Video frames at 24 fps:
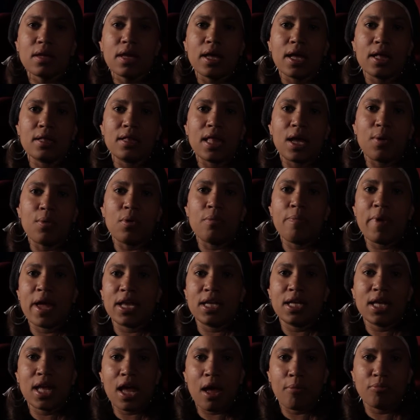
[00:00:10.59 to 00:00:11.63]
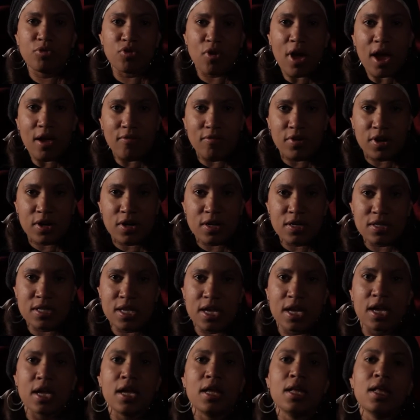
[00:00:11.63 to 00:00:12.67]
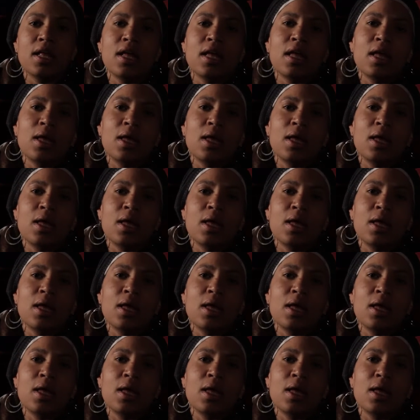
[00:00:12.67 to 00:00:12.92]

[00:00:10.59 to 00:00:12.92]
and they were pedicab drivers and